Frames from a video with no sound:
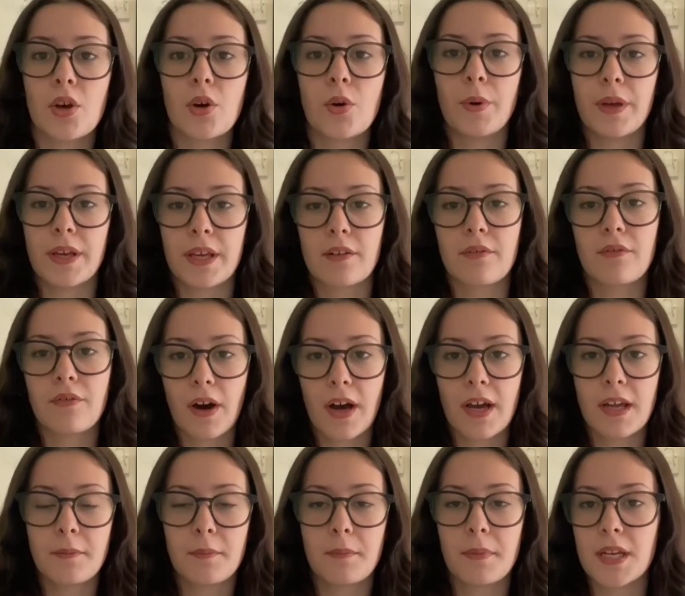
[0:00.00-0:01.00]
We can
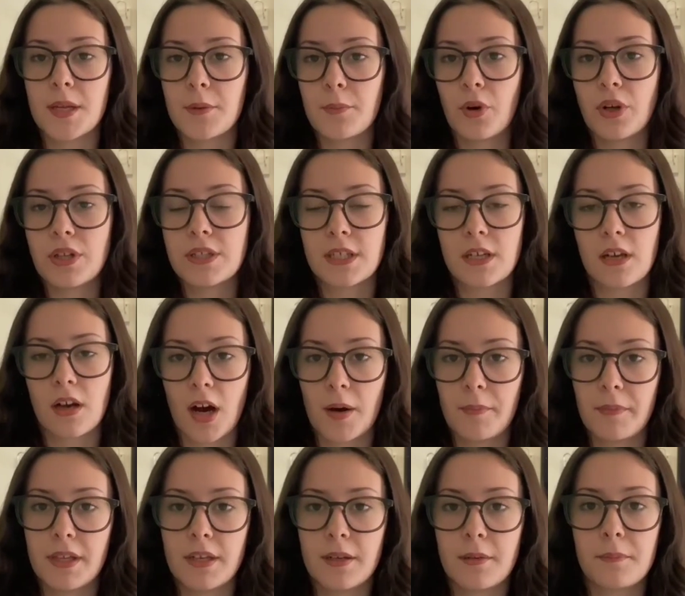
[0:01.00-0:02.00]
find many points in
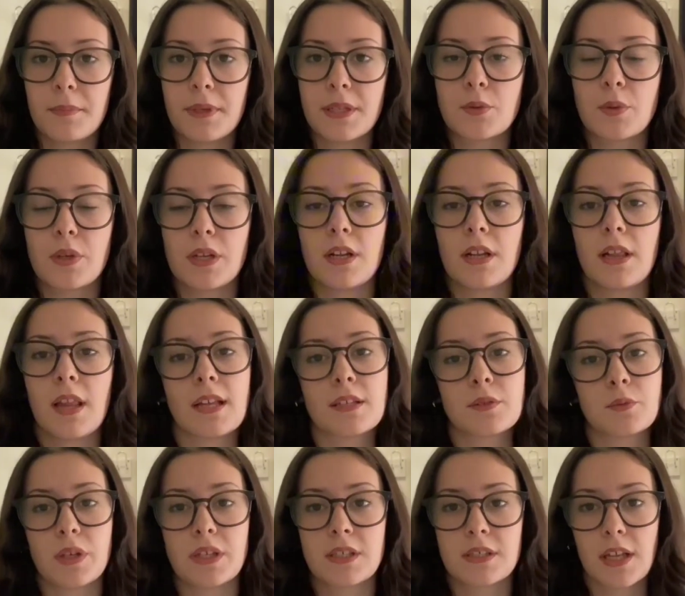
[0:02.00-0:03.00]
common between
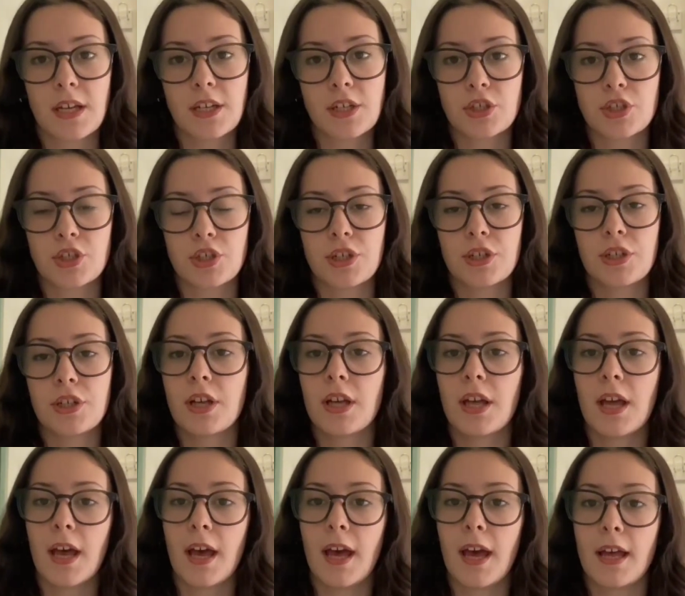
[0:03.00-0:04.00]
last week's lecture
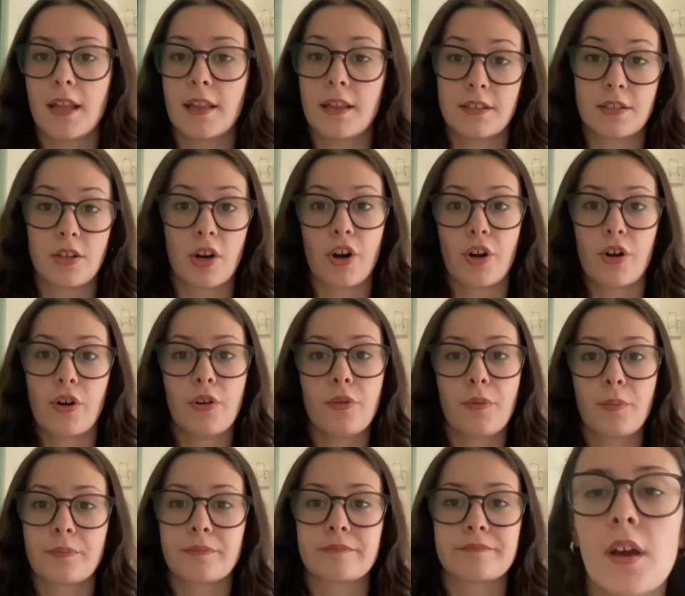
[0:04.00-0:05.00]
and this article.
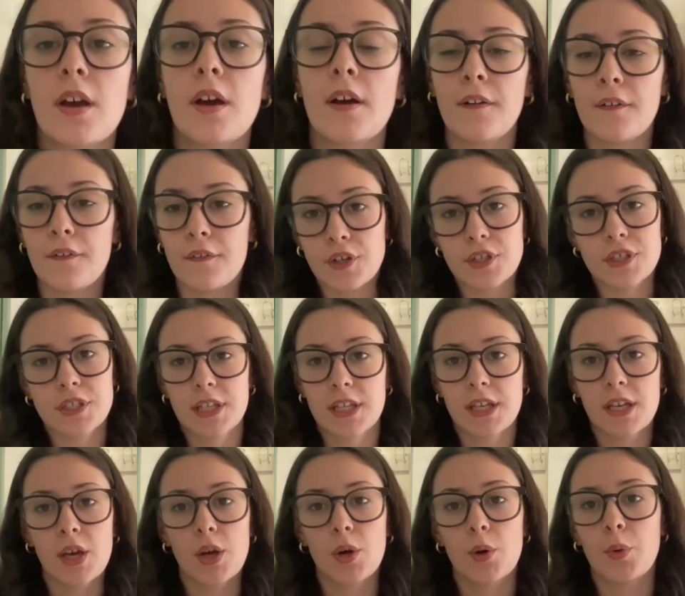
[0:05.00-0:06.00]

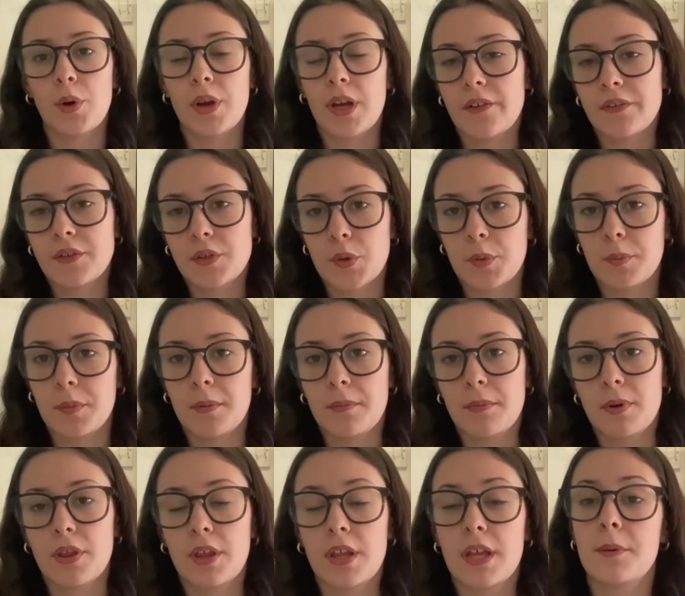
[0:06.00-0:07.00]
Firstly, we have to
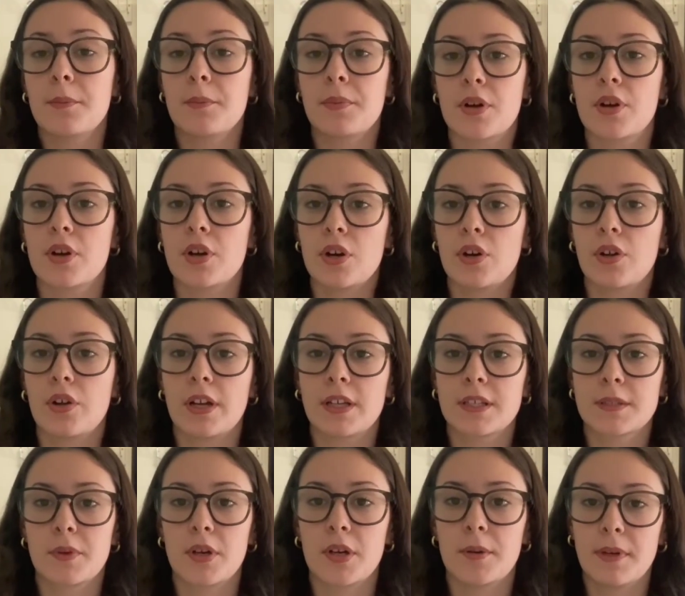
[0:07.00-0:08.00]
remember the empirical
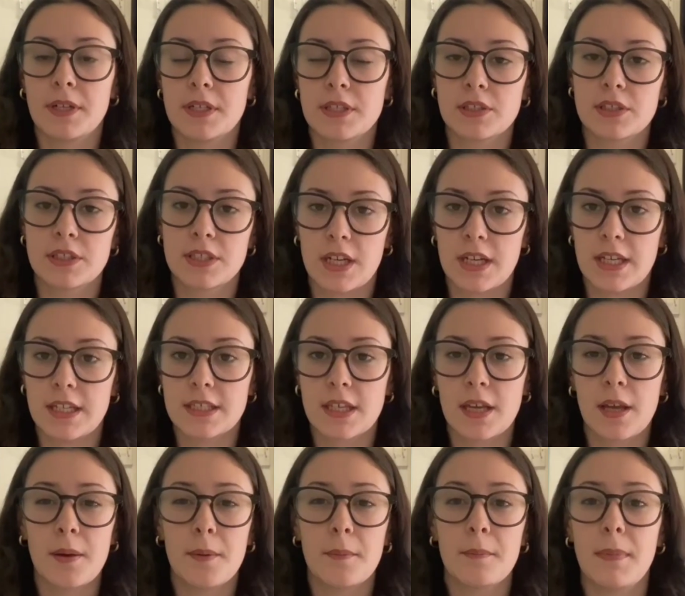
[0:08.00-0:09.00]
experimental studies
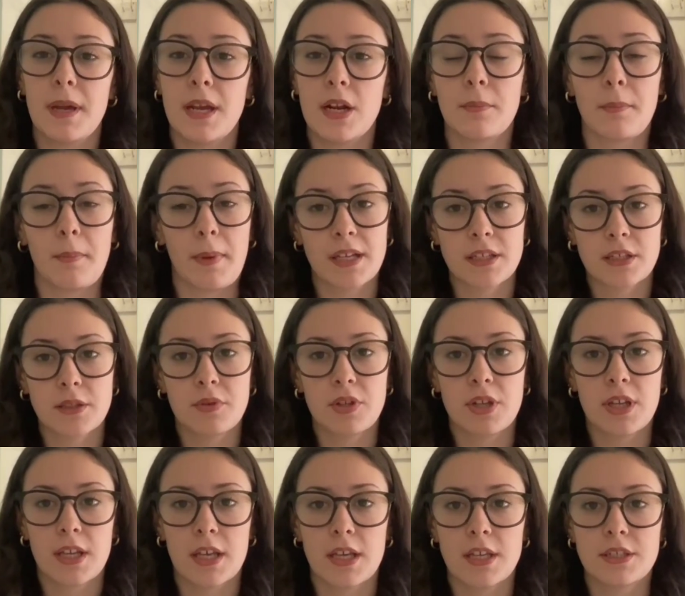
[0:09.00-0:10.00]
made on mass
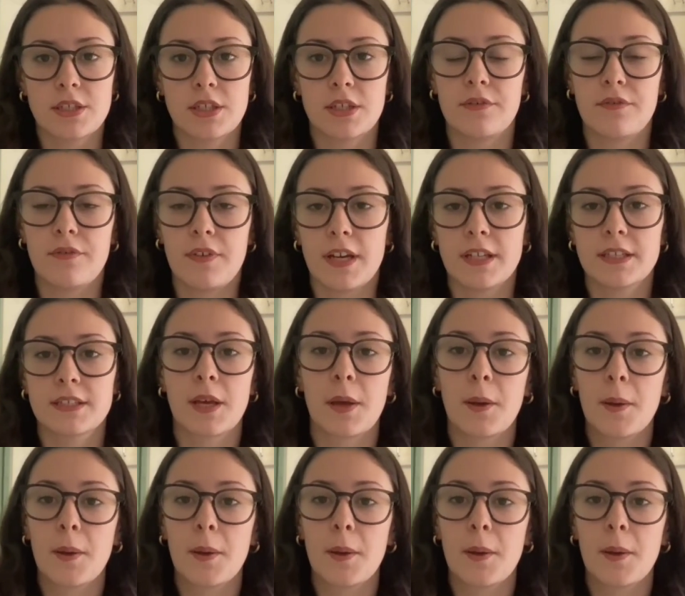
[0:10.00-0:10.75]
communication effects